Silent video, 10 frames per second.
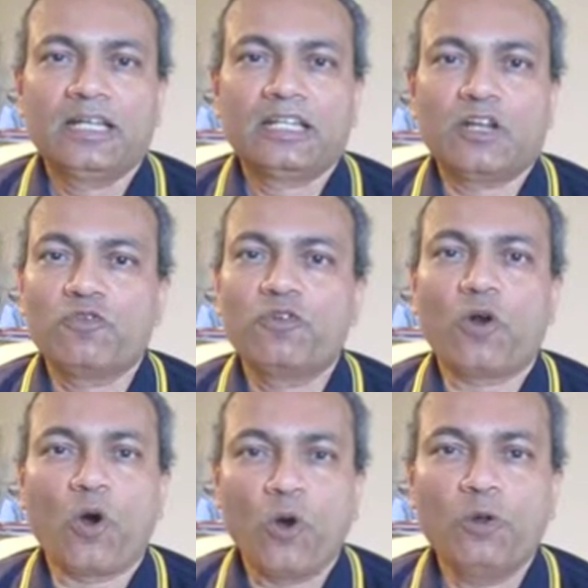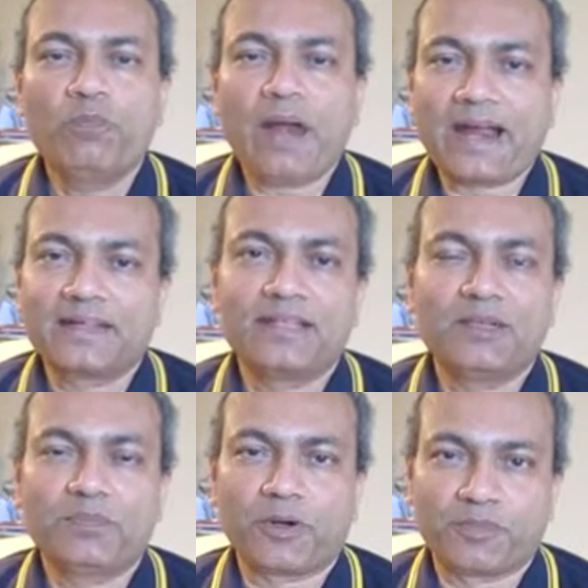Now, for all practical
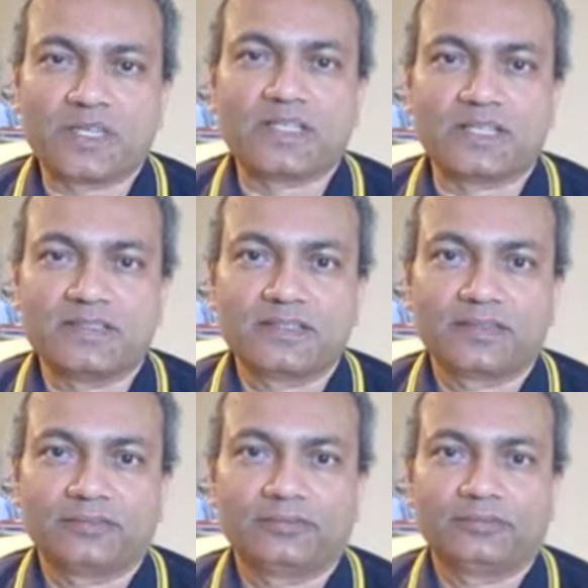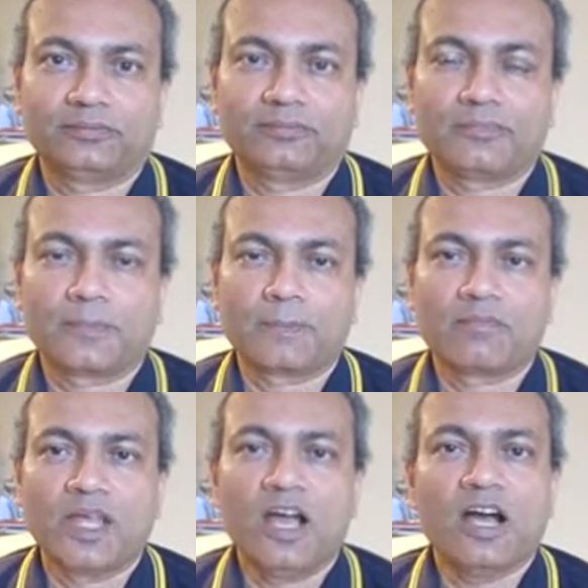purposes,
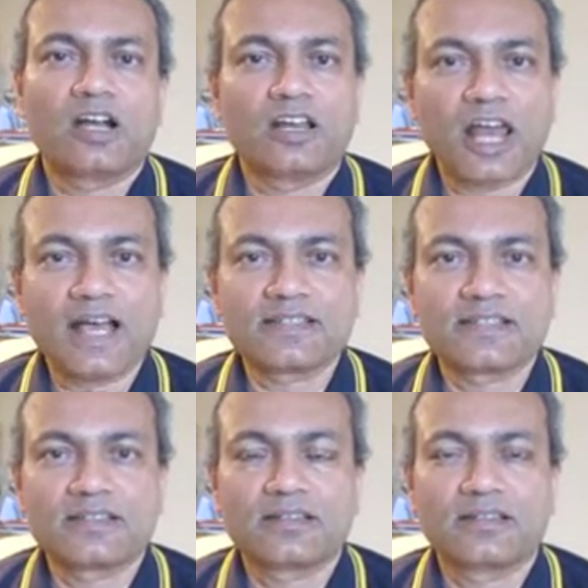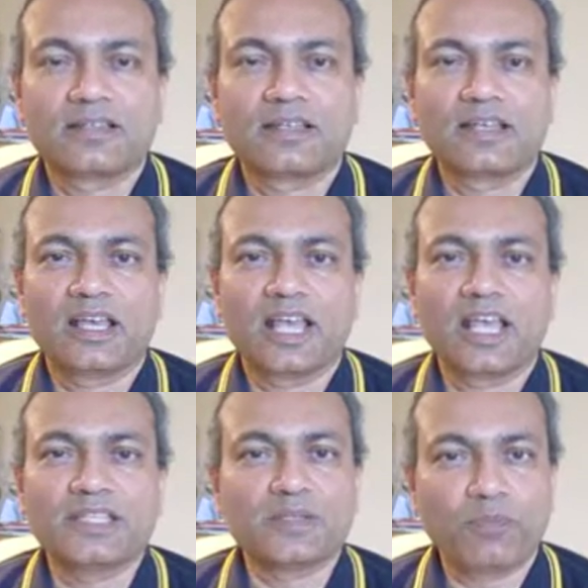a class
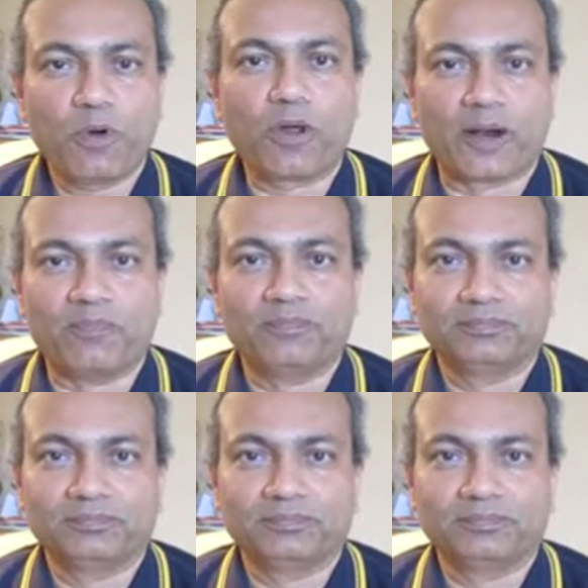is a program.